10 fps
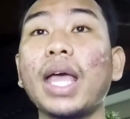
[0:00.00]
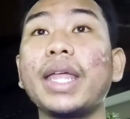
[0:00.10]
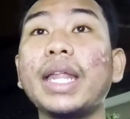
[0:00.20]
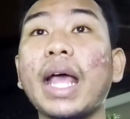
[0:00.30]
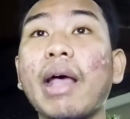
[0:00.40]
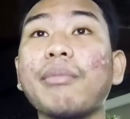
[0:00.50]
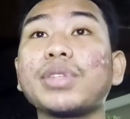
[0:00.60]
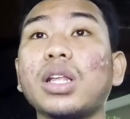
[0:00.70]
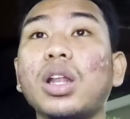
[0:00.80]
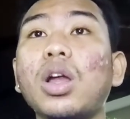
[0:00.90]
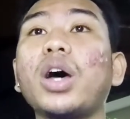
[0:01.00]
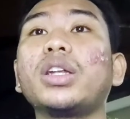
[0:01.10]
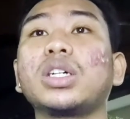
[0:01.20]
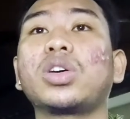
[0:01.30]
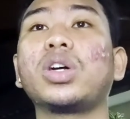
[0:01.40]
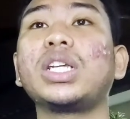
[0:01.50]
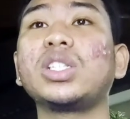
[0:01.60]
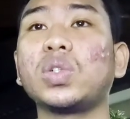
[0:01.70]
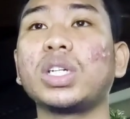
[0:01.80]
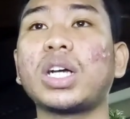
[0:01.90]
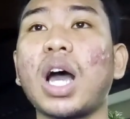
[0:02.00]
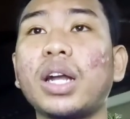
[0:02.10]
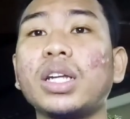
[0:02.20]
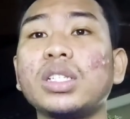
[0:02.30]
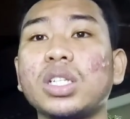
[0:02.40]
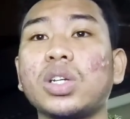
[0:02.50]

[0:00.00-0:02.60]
It helps a lot according to the current